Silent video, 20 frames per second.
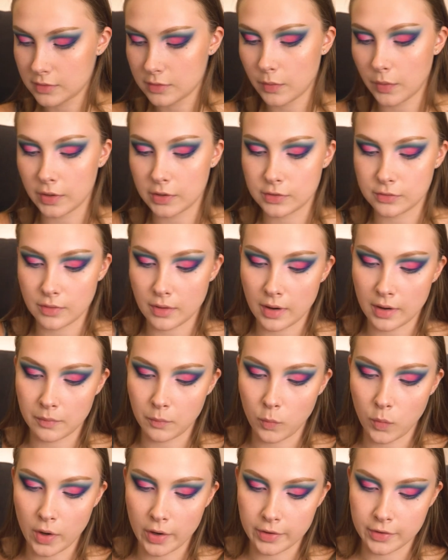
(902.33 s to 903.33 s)
squirt
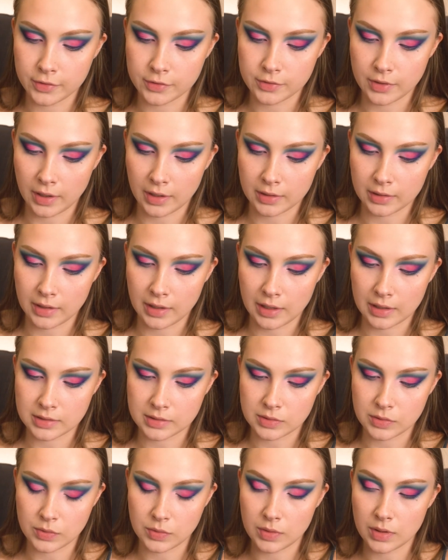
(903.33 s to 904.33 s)
water directly
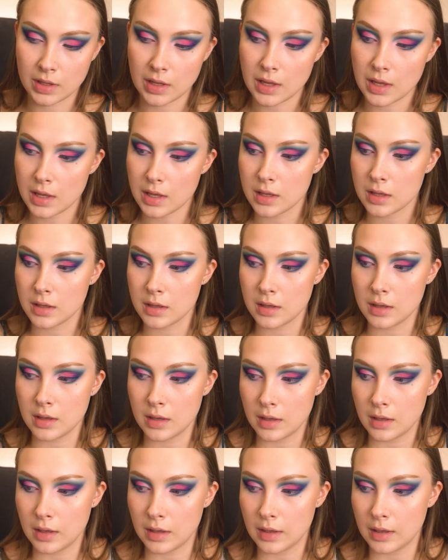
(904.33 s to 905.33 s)
into the
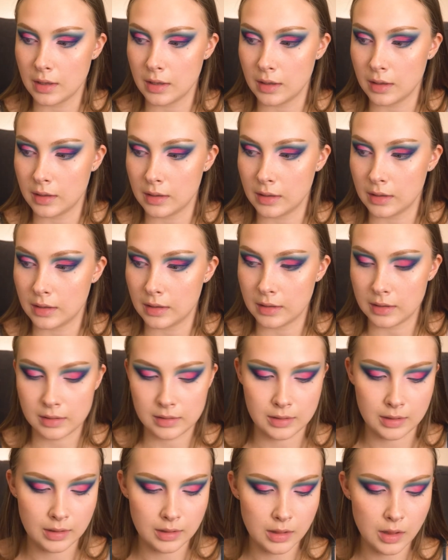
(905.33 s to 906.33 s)

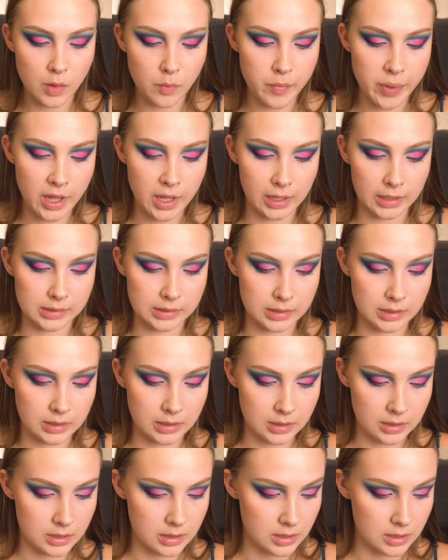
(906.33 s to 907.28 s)
little pot.